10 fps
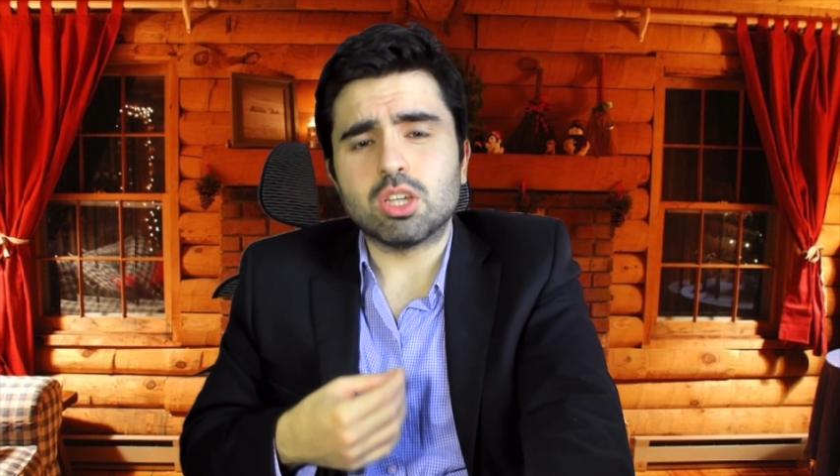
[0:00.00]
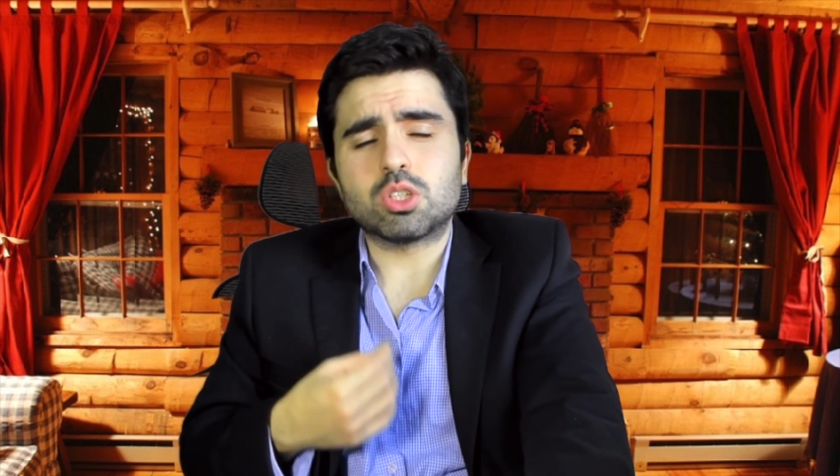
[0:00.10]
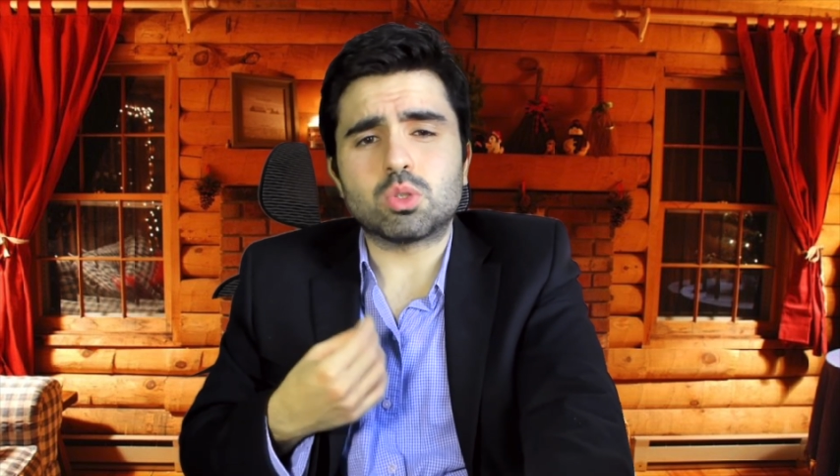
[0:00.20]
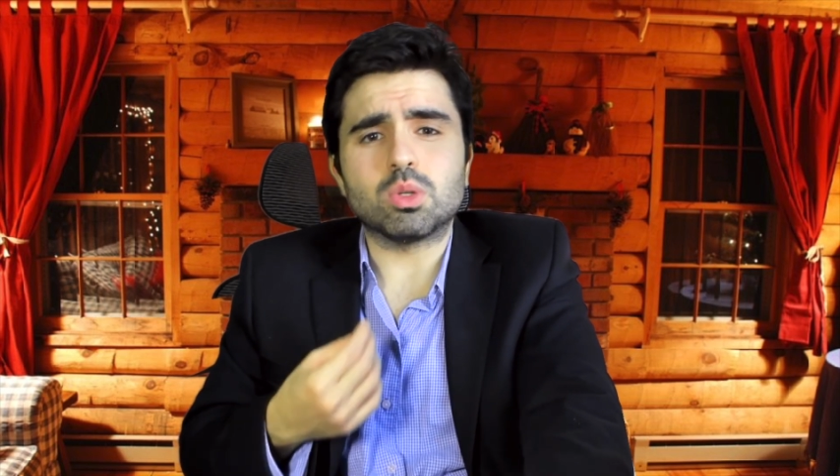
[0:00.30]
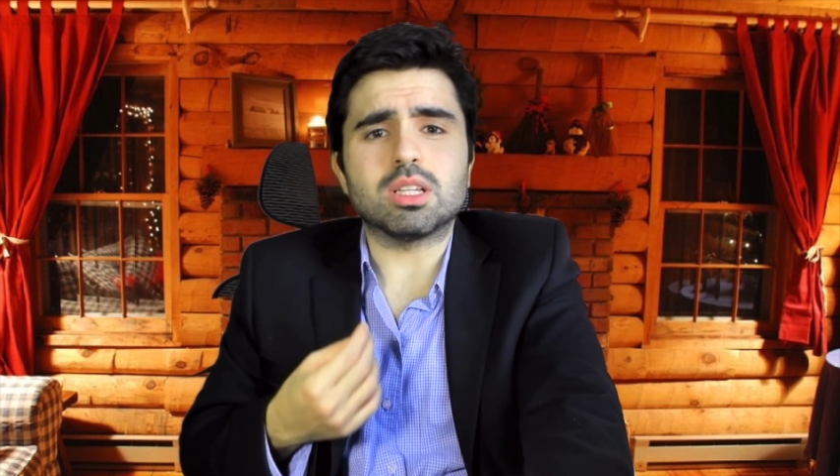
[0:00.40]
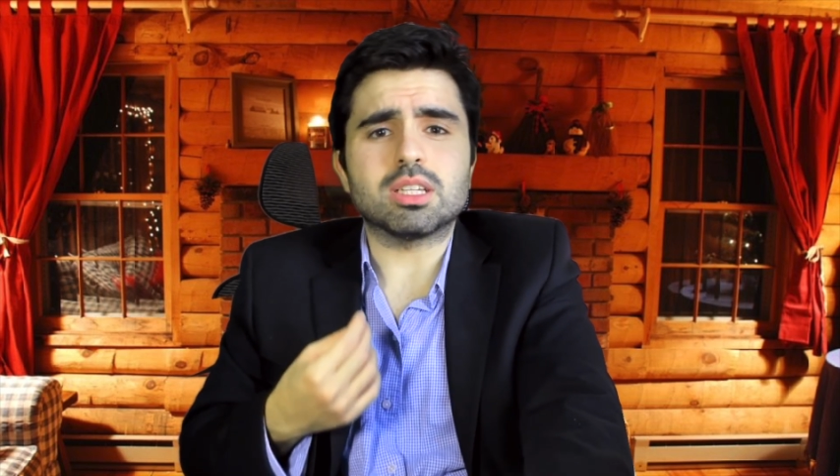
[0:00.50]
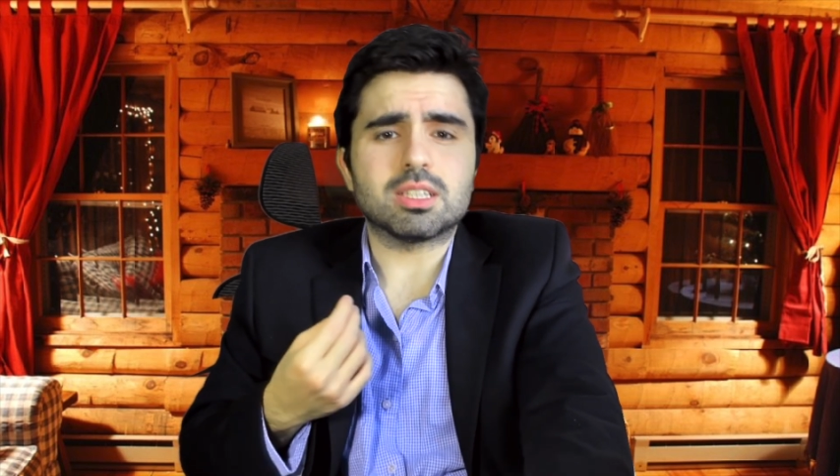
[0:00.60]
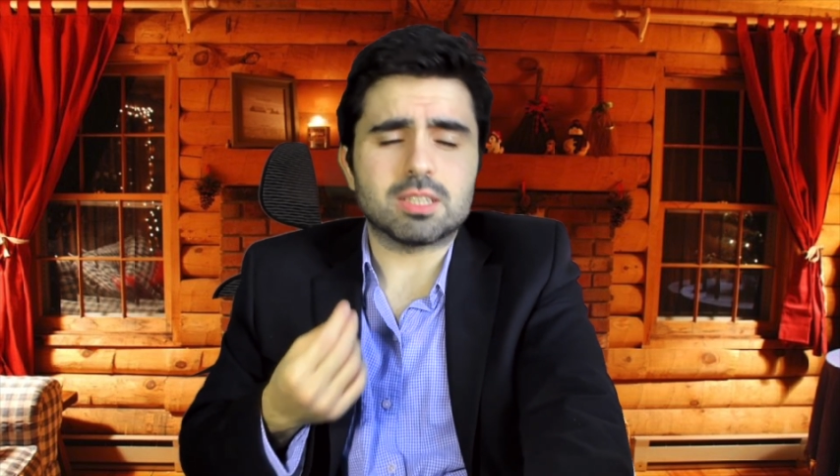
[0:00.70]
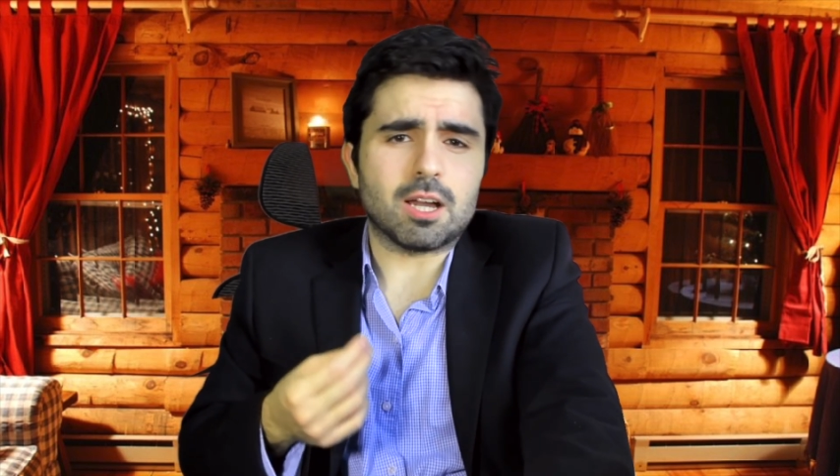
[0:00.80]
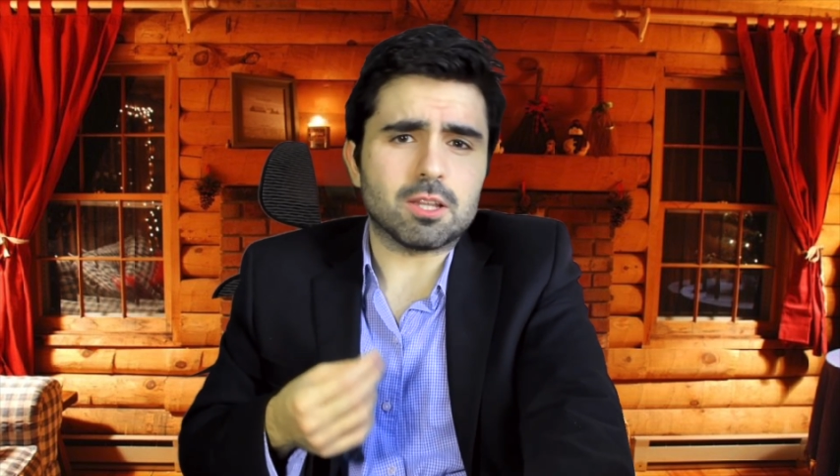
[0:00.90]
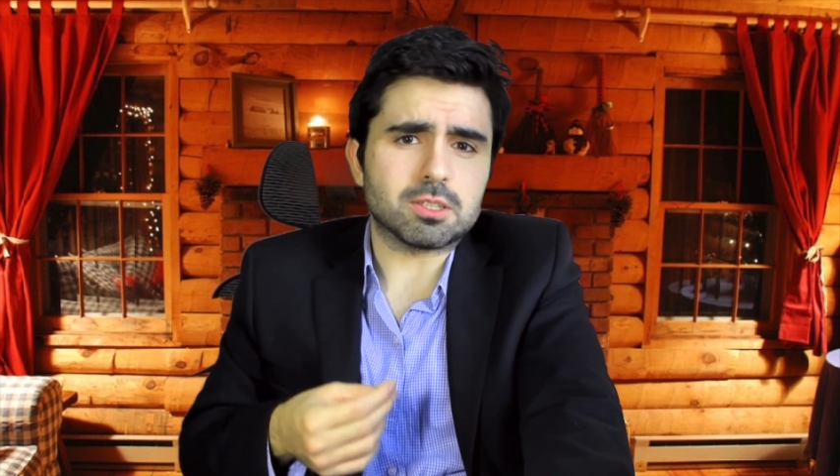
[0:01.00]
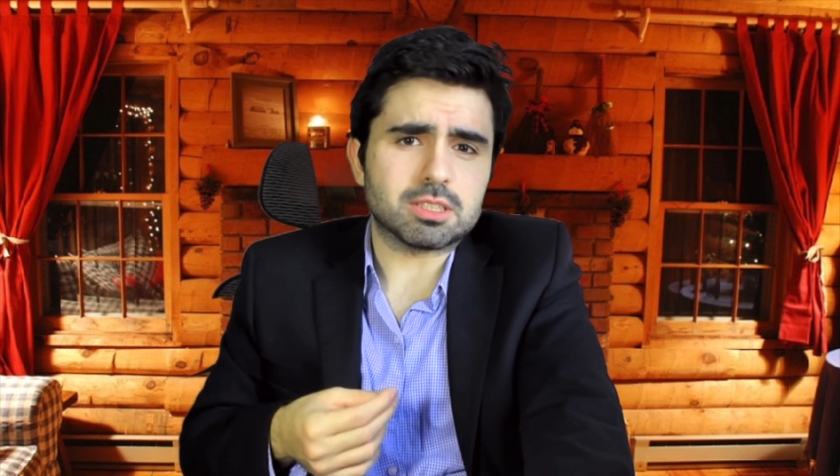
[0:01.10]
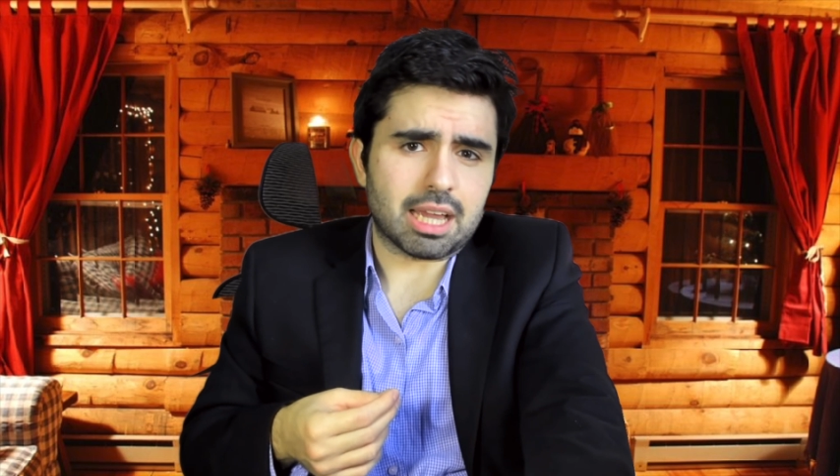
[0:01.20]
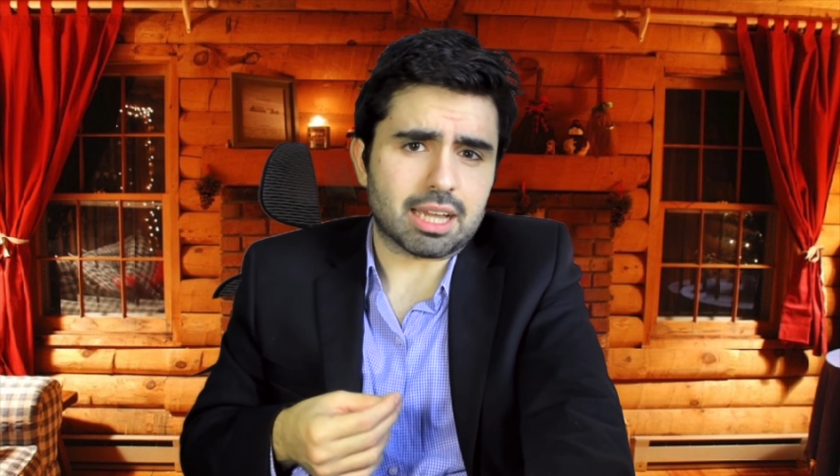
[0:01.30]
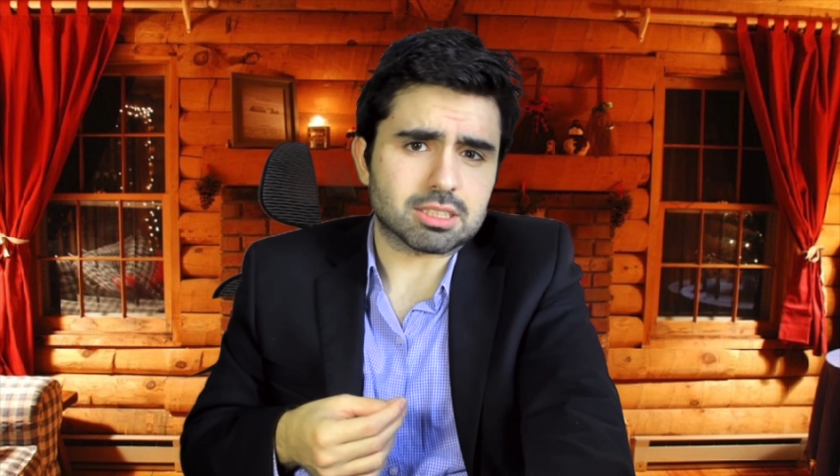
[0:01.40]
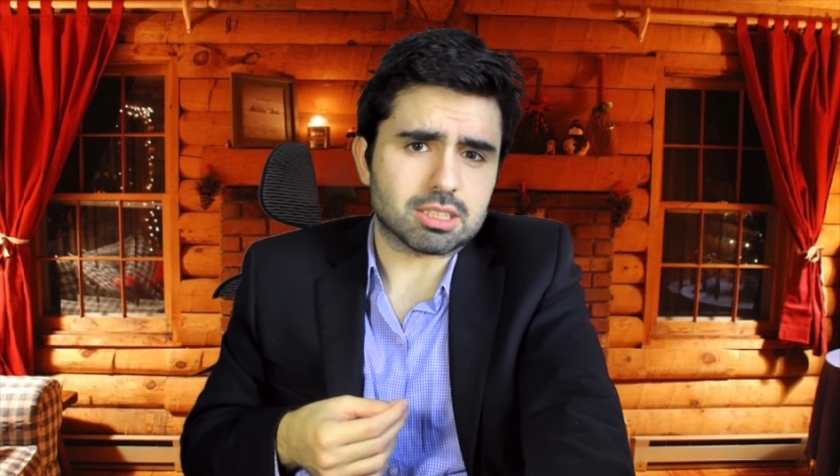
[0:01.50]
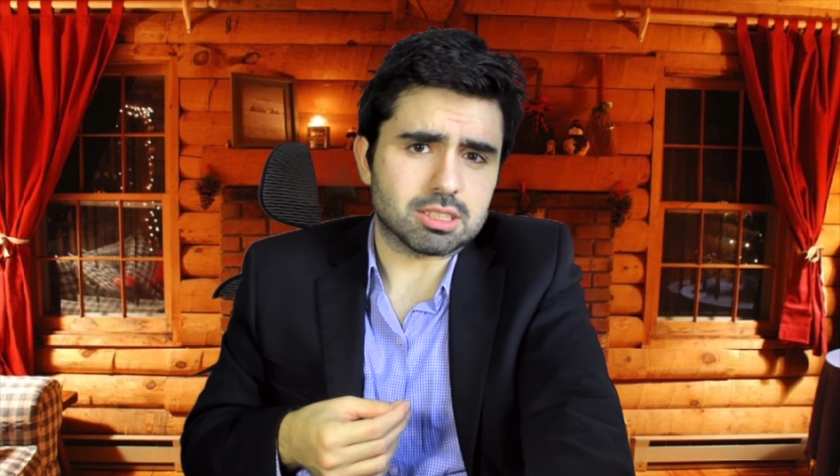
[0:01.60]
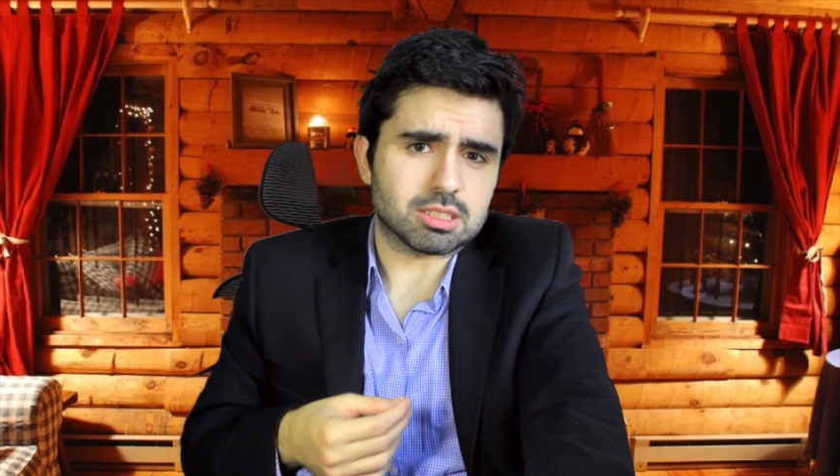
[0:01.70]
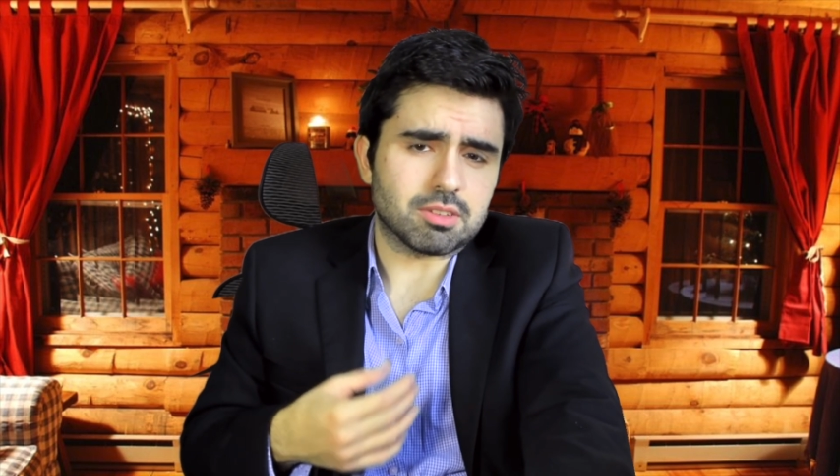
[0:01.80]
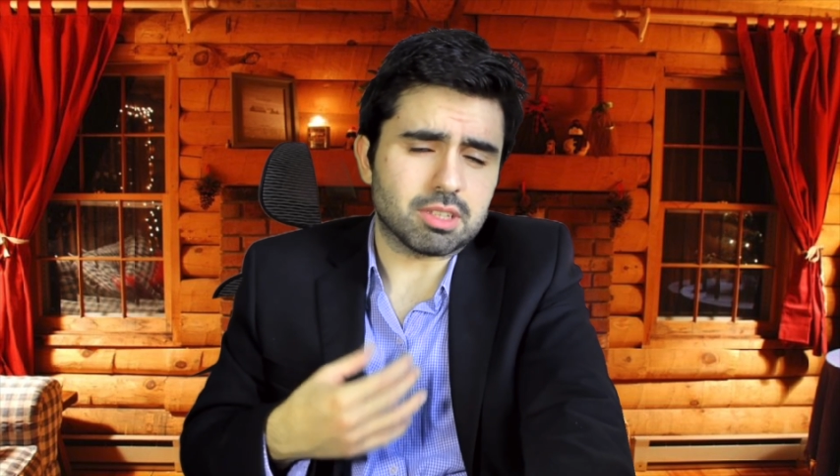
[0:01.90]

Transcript: trillion dollar tax cuts for